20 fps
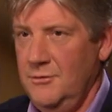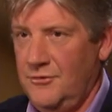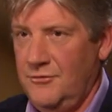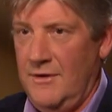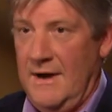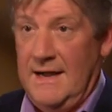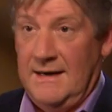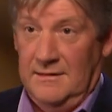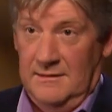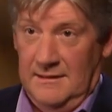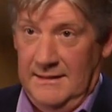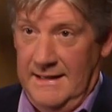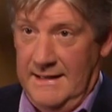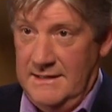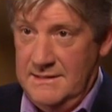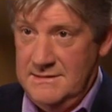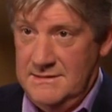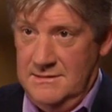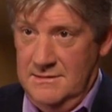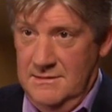attract
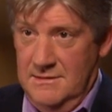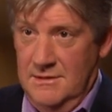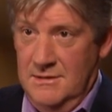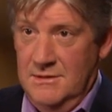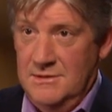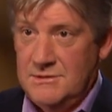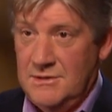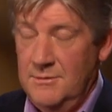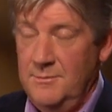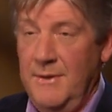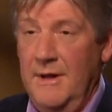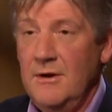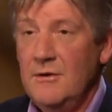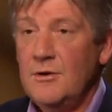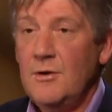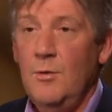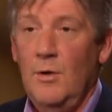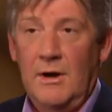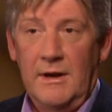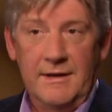links. So the better
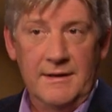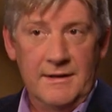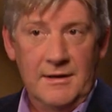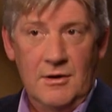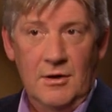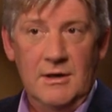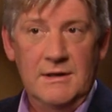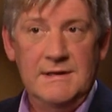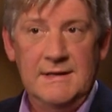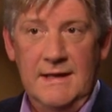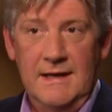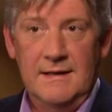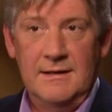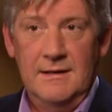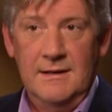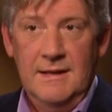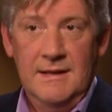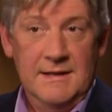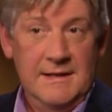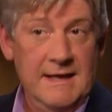the quality of the content,
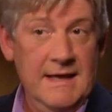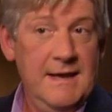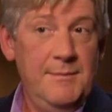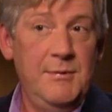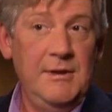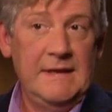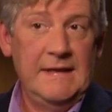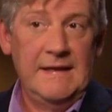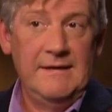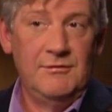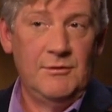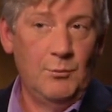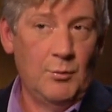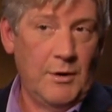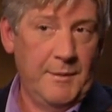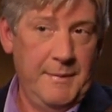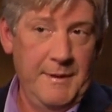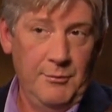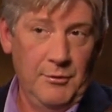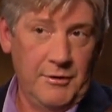they believe the
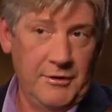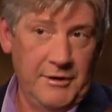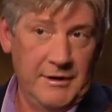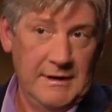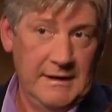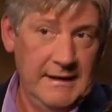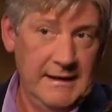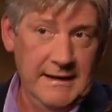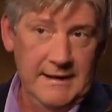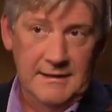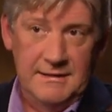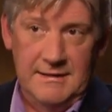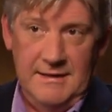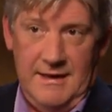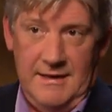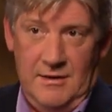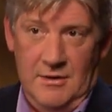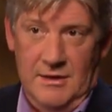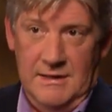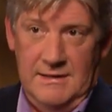more people are going to link to
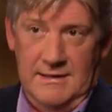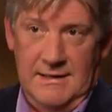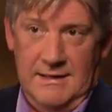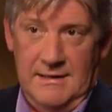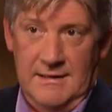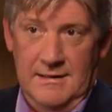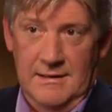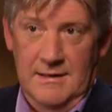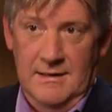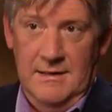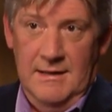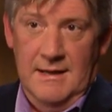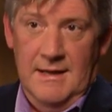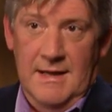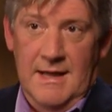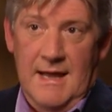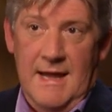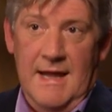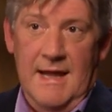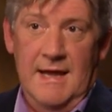that content.
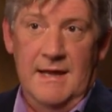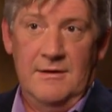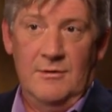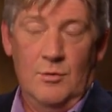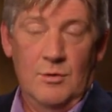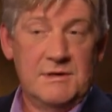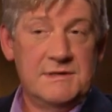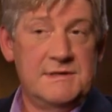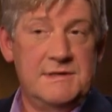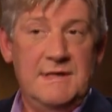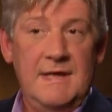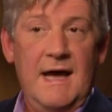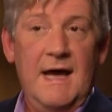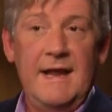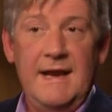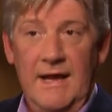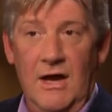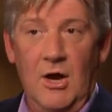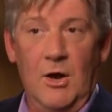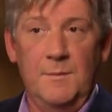And of course,
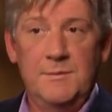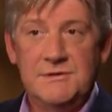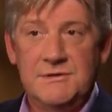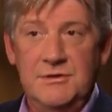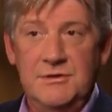that helps